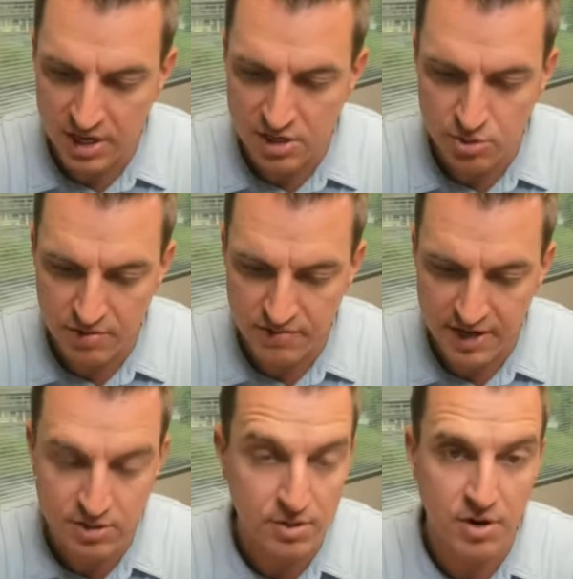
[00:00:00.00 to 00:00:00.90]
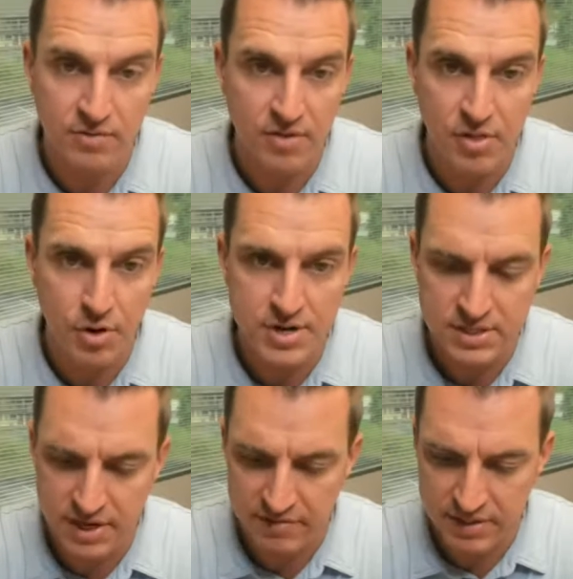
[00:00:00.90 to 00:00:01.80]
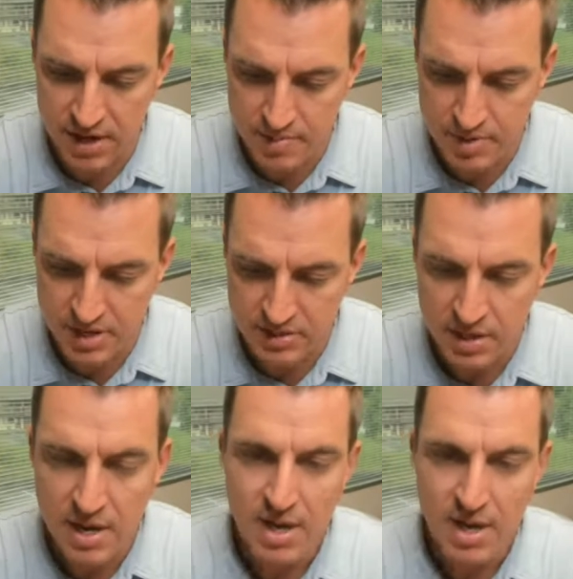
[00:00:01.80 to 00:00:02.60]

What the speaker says: angel investor in over 37 companies.